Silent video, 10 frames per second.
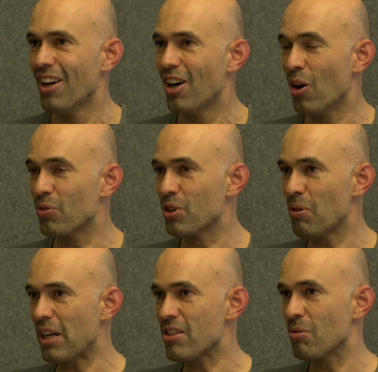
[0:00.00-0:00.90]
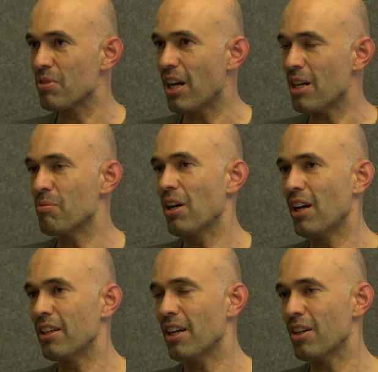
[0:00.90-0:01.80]
After quite some time, I
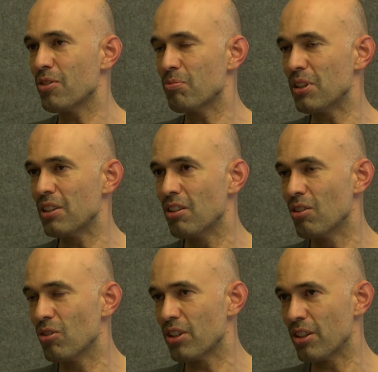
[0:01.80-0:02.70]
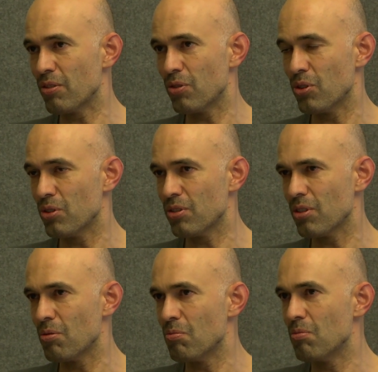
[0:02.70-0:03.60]
have been looking for
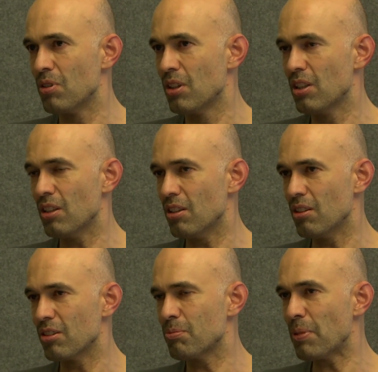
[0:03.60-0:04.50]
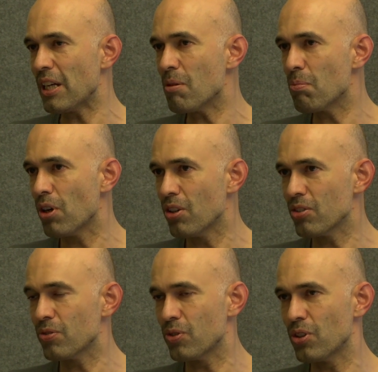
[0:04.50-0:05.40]
some spare parts
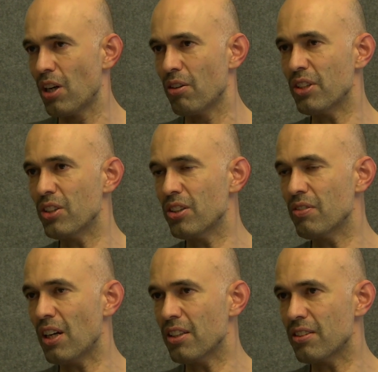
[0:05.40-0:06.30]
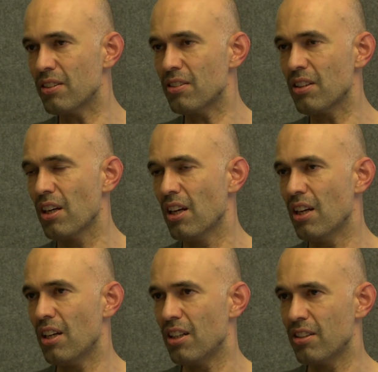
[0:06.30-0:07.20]
for our video devices,
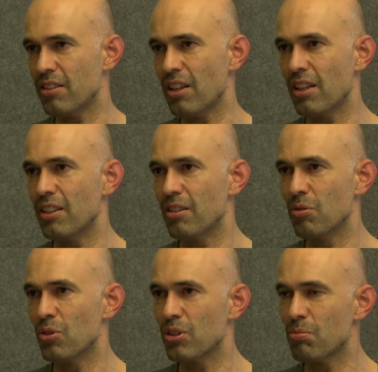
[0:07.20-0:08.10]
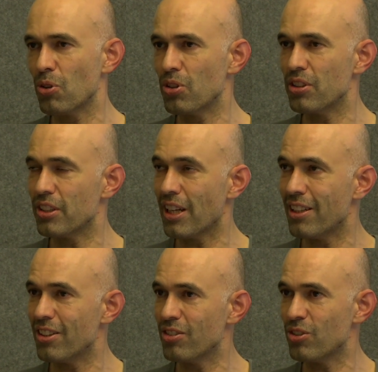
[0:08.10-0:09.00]
and I was pointed
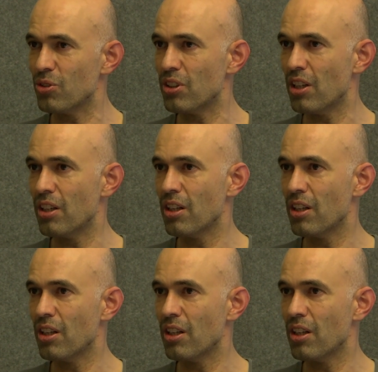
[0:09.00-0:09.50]
again to the